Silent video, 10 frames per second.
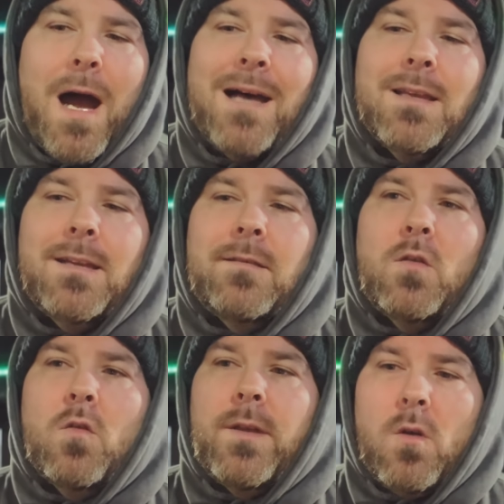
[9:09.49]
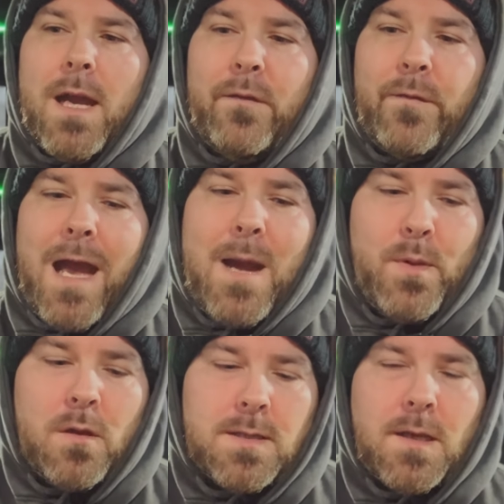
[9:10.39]
I like to know that if I
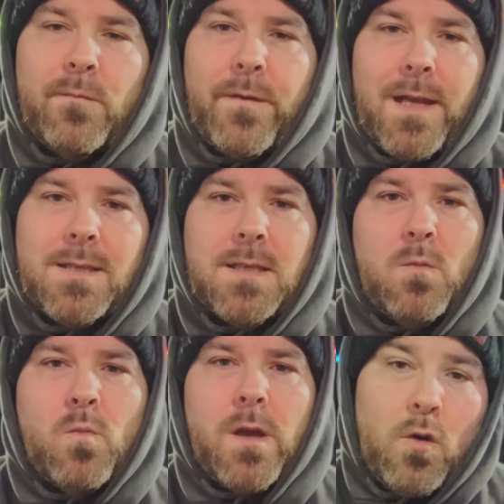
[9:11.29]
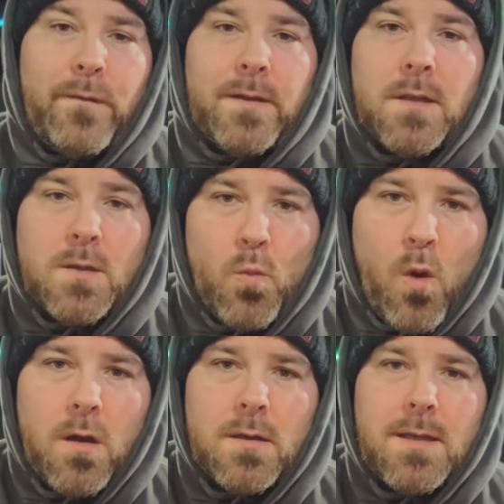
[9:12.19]
plug something in somewhere, if it doesn't
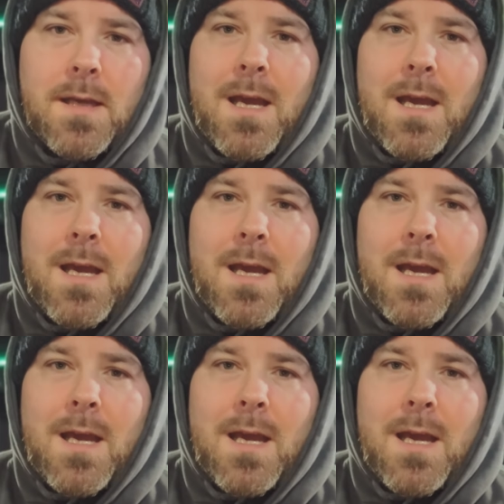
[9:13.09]
work,